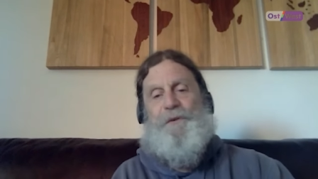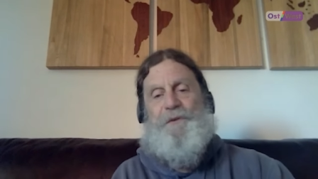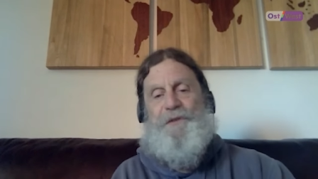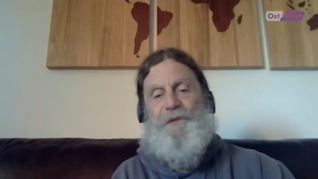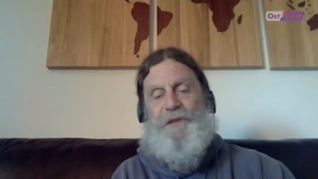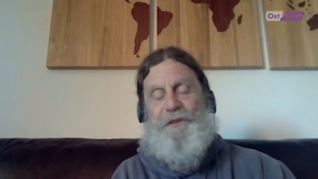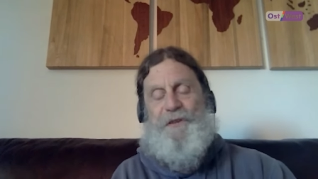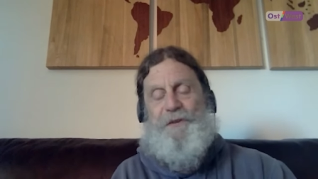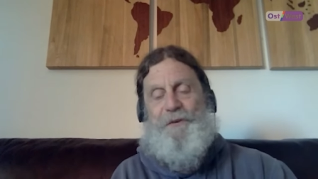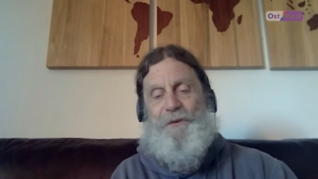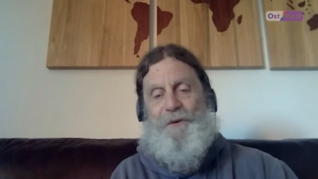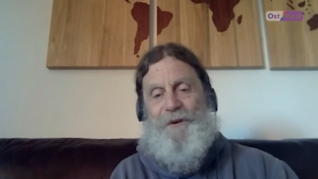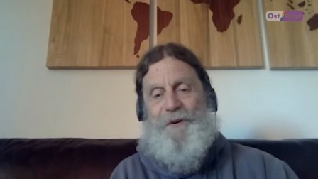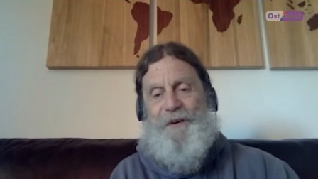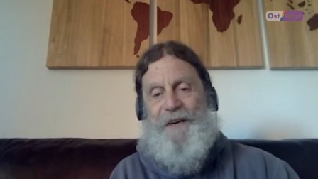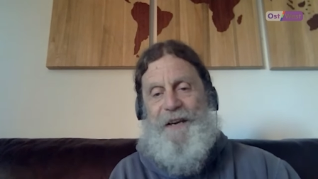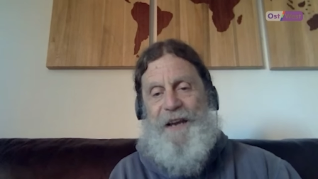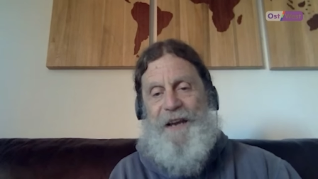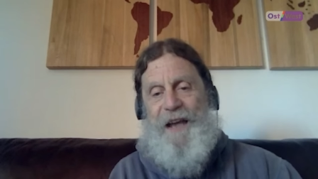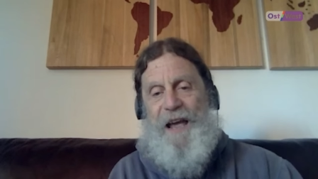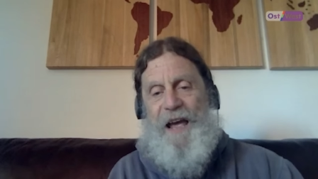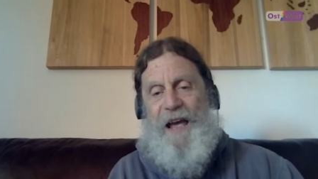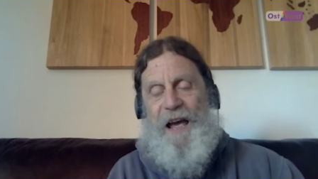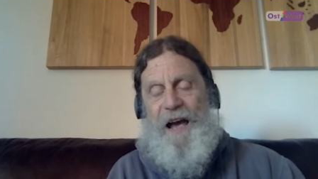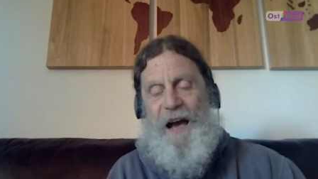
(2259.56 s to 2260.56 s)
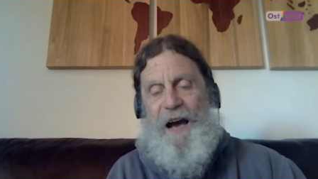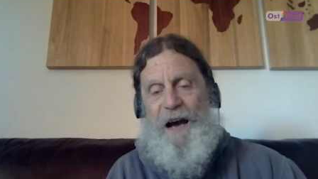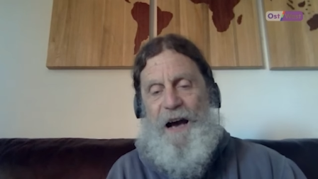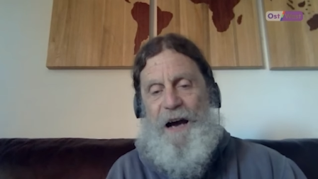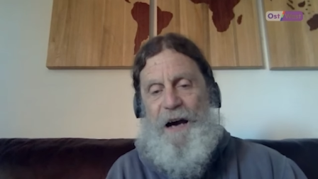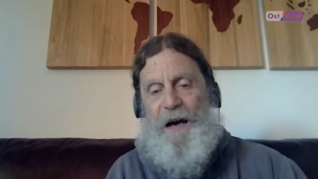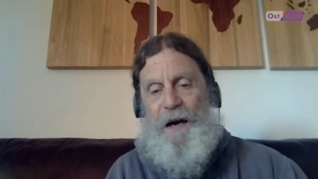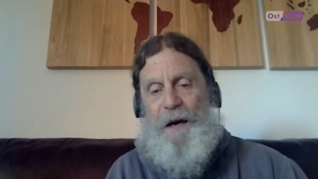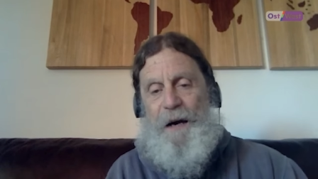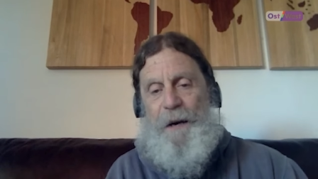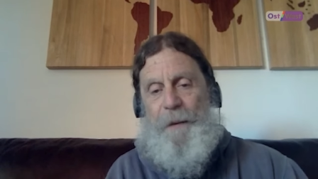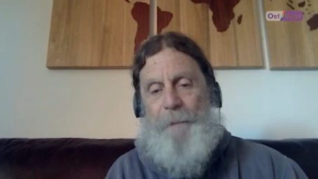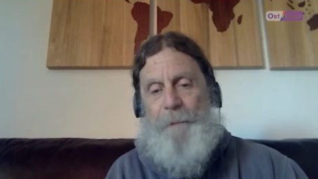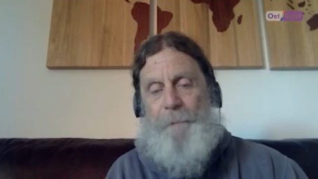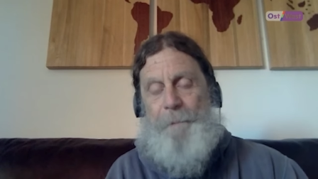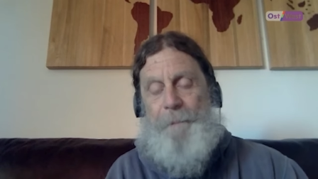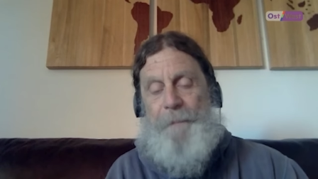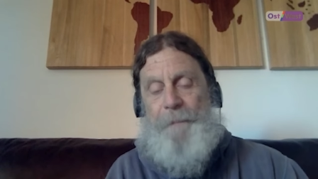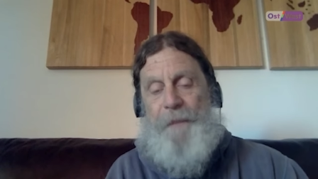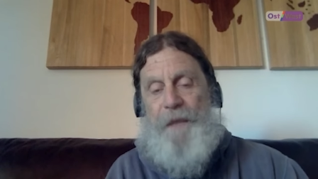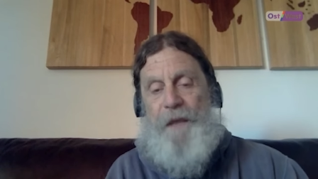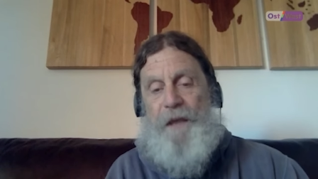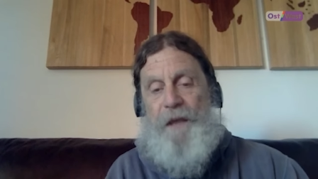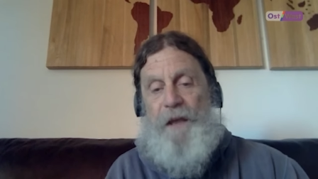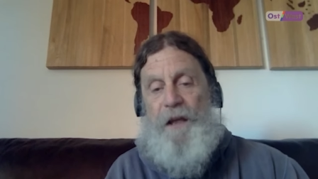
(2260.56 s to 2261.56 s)
story. Um,
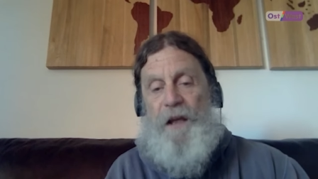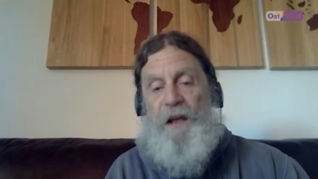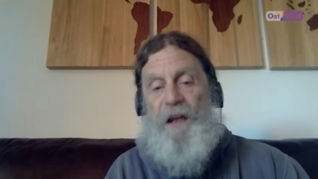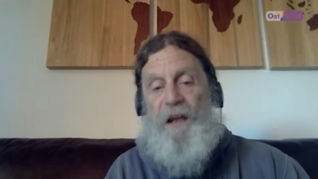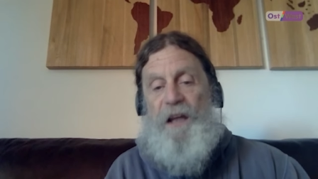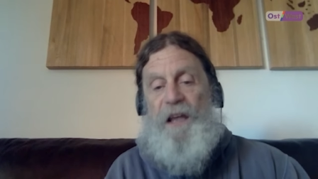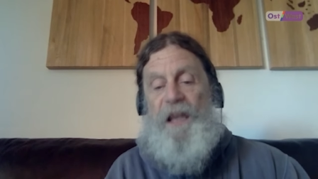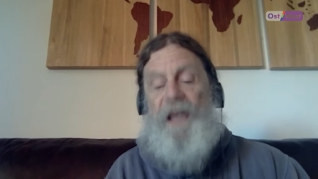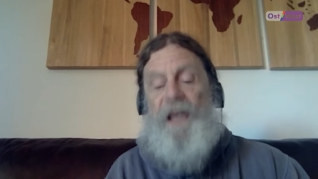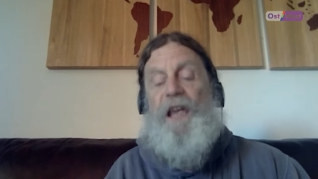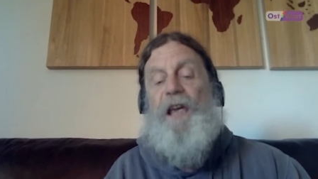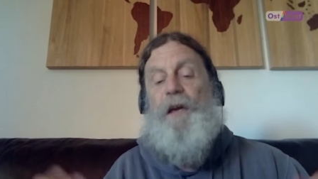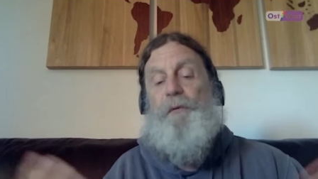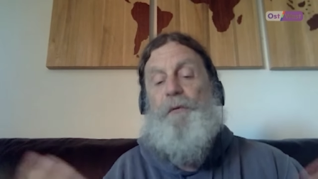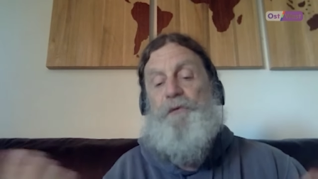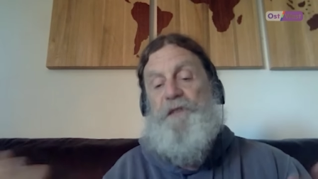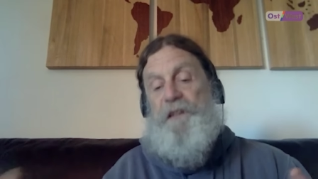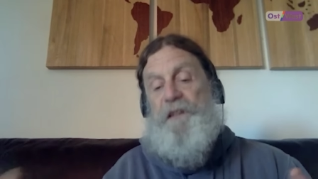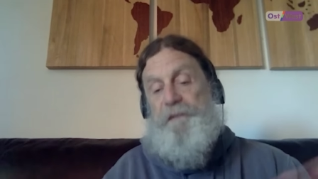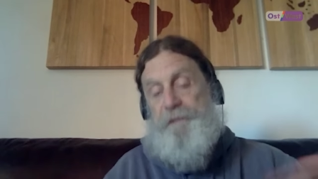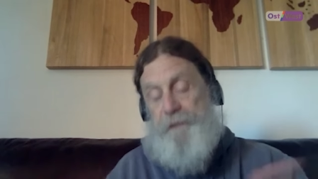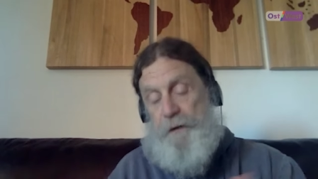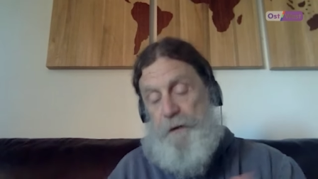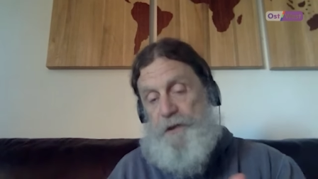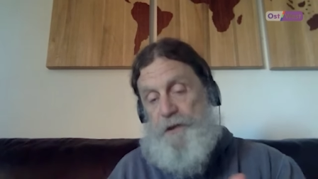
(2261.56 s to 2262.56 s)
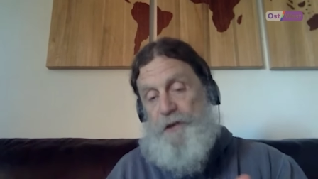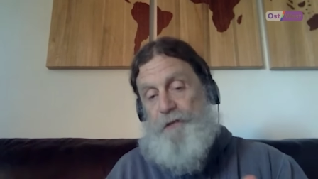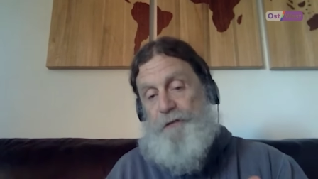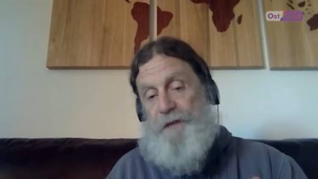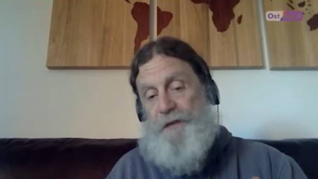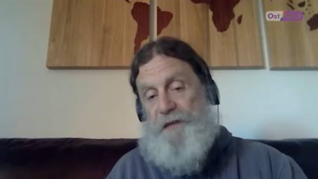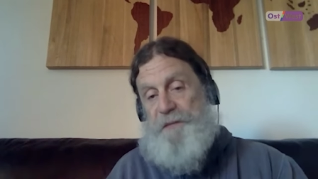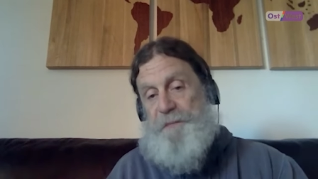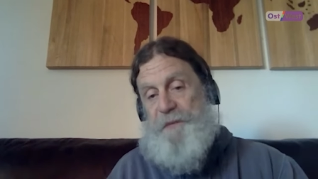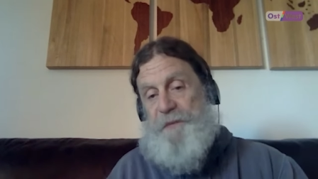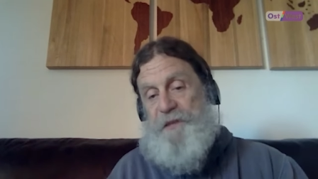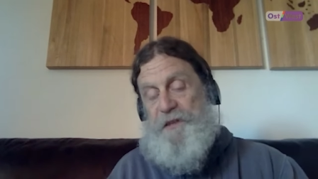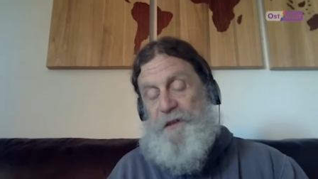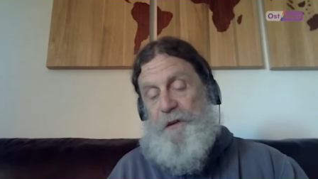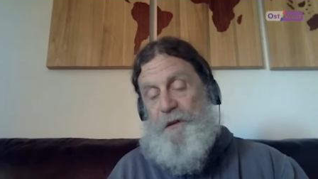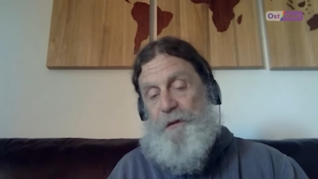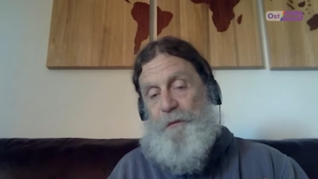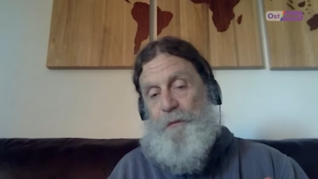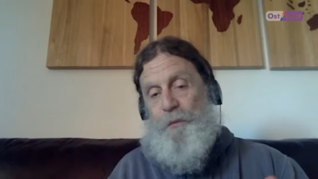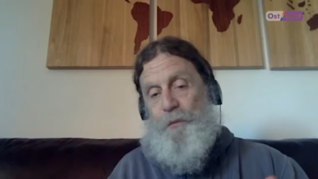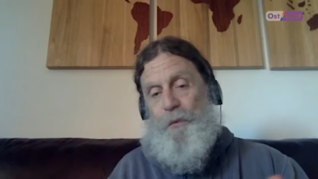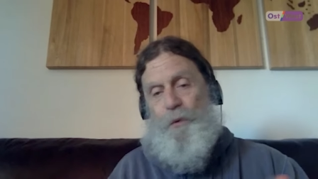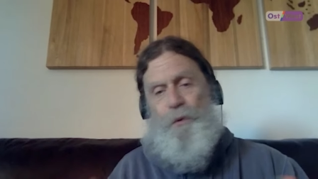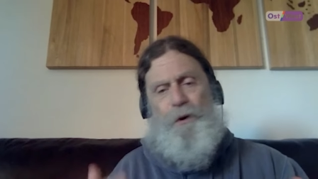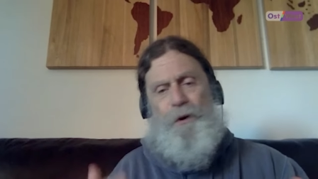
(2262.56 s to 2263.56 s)
it was the first Christmas of the
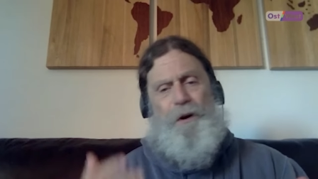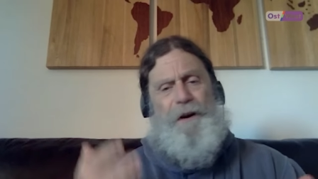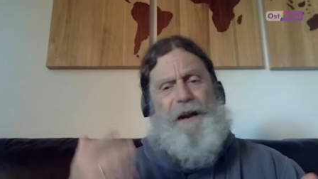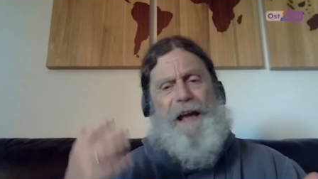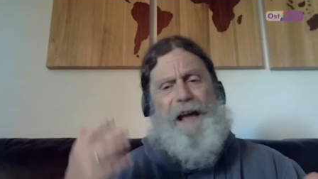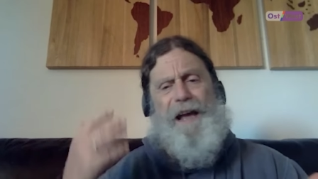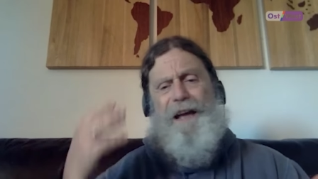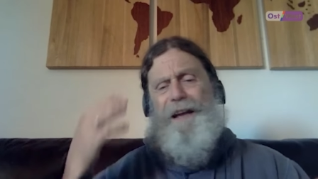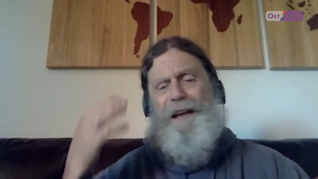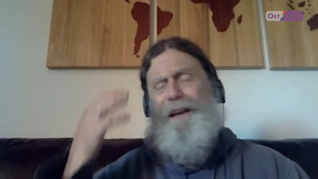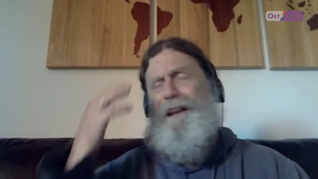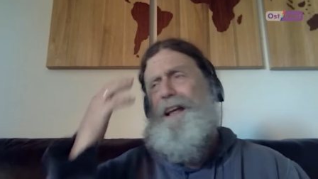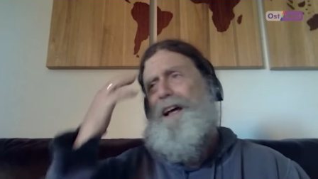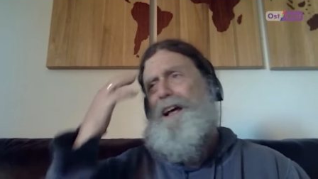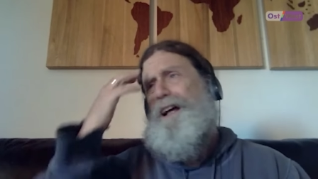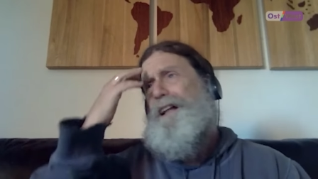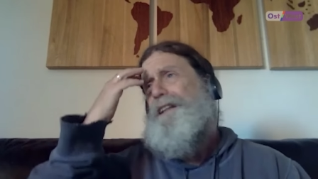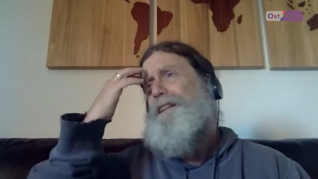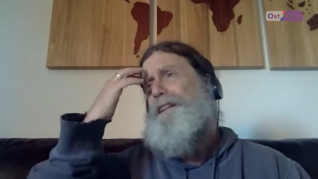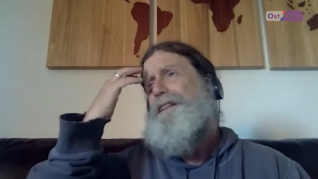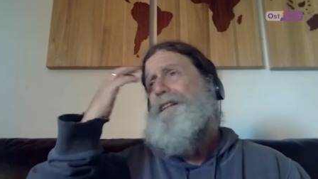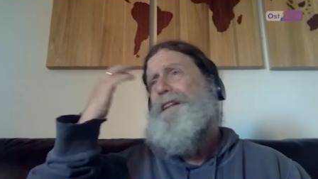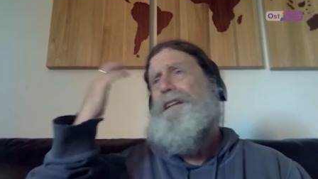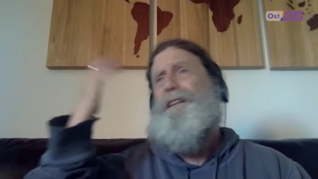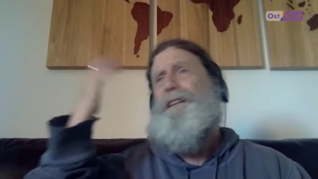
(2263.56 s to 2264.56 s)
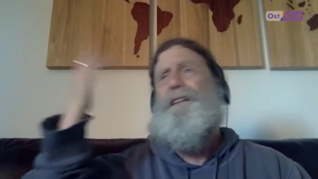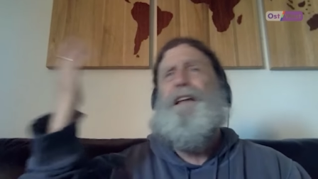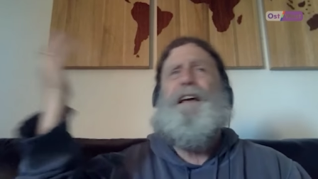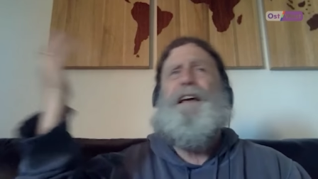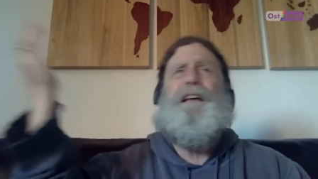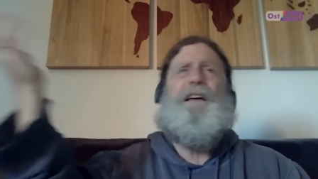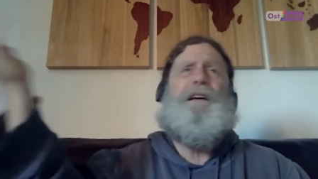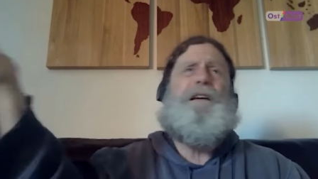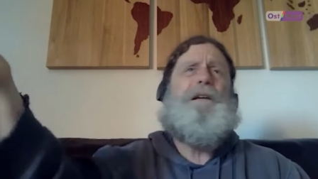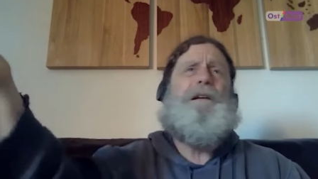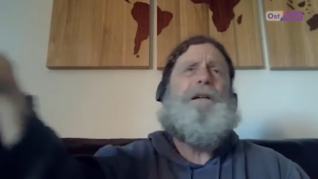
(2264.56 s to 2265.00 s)
war, and like